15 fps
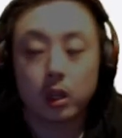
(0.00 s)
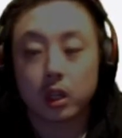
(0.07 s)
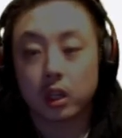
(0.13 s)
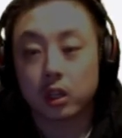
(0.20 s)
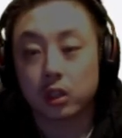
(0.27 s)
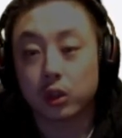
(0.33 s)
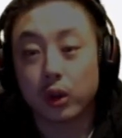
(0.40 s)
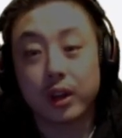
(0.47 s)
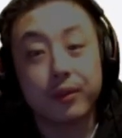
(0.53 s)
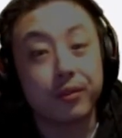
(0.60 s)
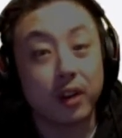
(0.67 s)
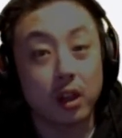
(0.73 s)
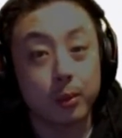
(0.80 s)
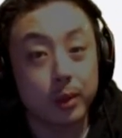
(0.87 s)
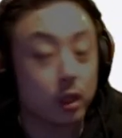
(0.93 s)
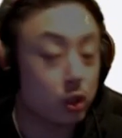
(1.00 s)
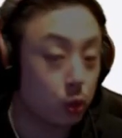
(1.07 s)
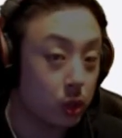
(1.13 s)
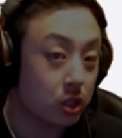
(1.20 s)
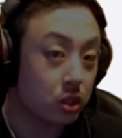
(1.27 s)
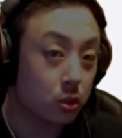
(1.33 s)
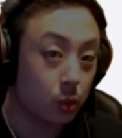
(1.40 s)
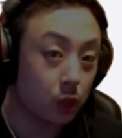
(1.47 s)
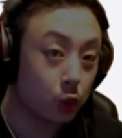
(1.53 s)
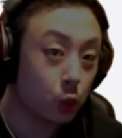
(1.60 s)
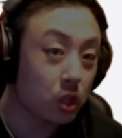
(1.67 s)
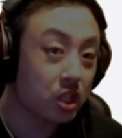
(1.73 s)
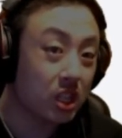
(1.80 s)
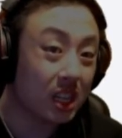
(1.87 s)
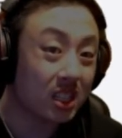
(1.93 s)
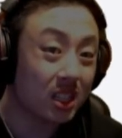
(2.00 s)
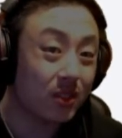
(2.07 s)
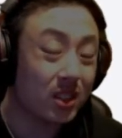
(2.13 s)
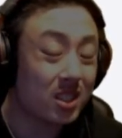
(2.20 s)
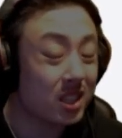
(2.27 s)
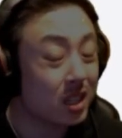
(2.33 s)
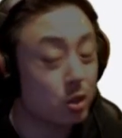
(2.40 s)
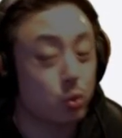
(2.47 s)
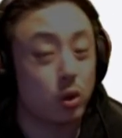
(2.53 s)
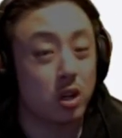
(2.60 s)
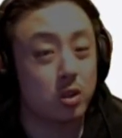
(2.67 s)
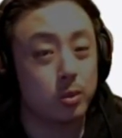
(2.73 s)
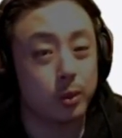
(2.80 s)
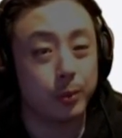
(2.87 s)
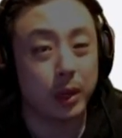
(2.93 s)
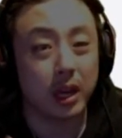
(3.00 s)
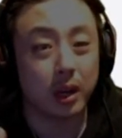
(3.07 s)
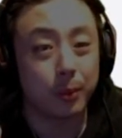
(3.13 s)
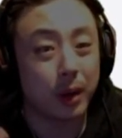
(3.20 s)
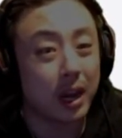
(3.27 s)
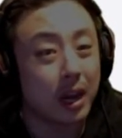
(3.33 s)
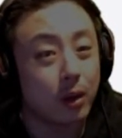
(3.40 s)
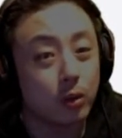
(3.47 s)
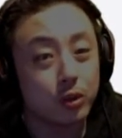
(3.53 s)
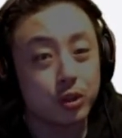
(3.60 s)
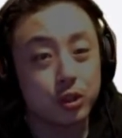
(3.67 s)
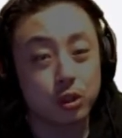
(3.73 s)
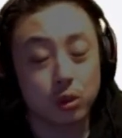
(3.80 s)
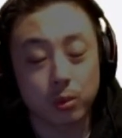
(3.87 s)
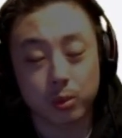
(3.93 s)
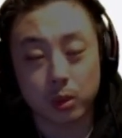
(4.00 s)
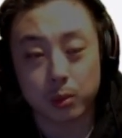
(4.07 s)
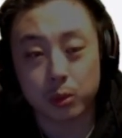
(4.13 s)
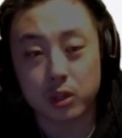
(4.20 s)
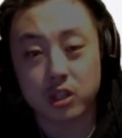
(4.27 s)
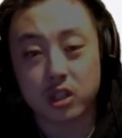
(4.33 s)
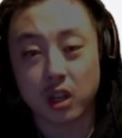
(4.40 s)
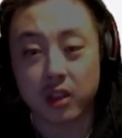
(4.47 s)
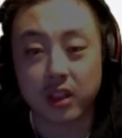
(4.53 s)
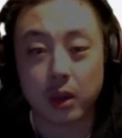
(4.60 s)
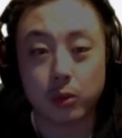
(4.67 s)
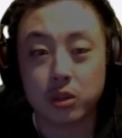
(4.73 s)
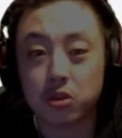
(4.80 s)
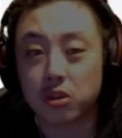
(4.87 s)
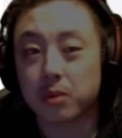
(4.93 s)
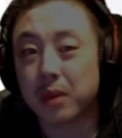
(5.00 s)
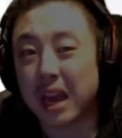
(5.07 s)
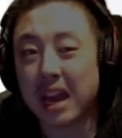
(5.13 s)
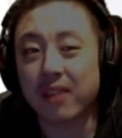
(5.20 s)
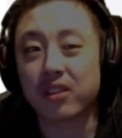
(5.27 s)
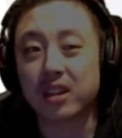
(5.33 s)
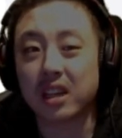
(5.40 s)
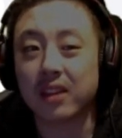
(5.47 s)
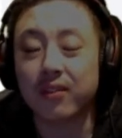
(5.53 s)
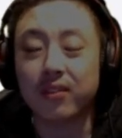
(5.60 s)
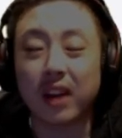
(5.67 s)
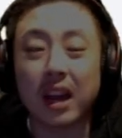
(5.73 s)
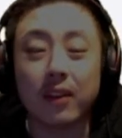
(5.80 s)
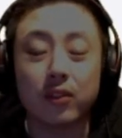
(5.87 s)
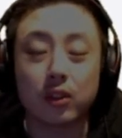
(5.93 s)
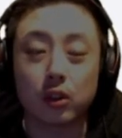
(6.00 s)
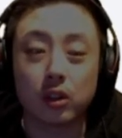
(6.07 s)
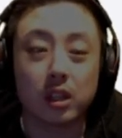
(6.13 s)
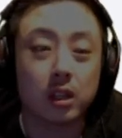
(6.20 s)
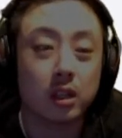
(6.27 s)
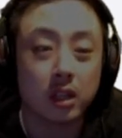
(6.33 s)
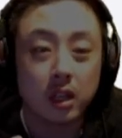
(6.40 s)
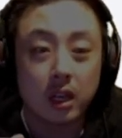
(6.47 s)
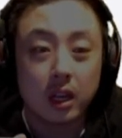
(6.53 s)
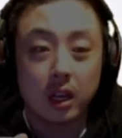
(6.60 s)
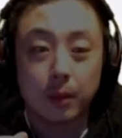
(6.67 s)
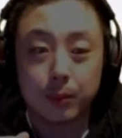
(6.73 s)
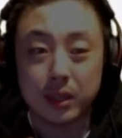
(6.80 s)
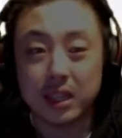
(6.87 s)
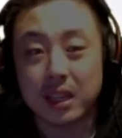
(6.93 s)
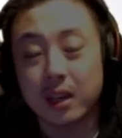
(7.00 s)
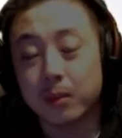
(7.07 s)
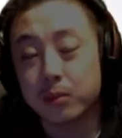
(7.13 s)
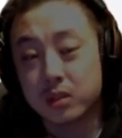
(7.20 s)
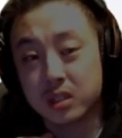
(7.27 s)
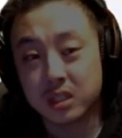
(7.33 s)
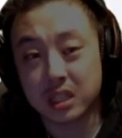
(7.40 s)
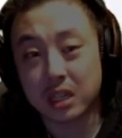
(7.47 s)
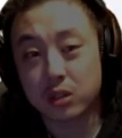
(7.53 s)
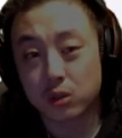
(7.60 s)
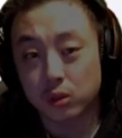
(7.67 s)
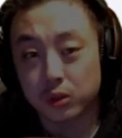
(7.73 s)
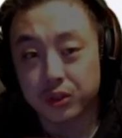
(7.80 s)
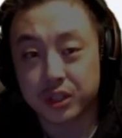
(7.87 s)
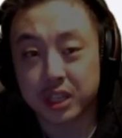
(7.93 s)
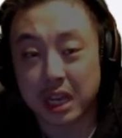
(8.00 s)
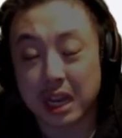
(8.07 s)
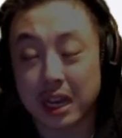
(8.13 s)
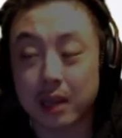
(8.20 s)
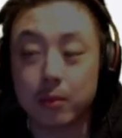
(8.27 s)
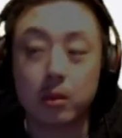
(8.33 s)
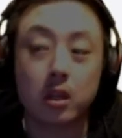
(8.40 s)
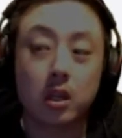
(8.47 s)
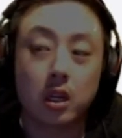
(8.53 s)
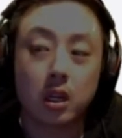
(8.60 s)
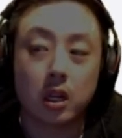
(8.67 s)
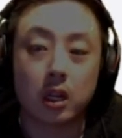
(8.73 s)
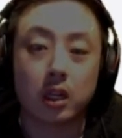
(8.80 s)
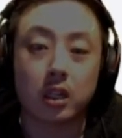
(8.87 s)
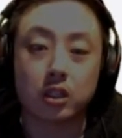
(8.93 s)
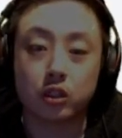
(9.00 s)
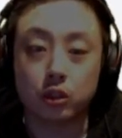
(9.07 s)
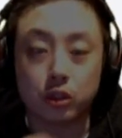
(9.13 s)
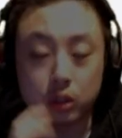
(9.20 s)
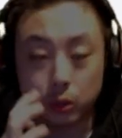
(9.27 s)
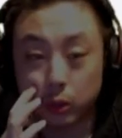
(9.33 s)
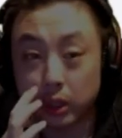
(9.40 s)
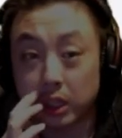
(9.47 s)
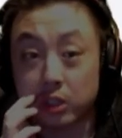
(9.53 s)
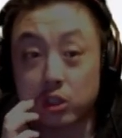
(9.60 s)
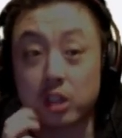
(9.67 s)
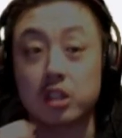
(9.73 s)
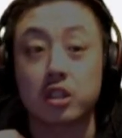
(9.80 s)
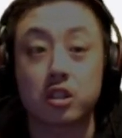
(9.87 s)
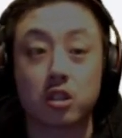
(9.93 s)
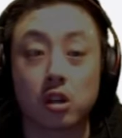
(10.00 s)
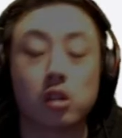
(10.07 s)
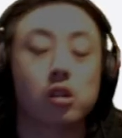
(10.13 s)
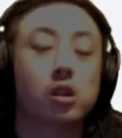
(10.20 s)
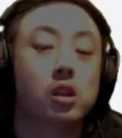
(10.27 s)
Go ahead, follow me on Twitch as well, twitch.tv/washableplatypi. I would super appreciate that. We stream every day, 5:30 p.m. Central Time. Is usually when I try to start.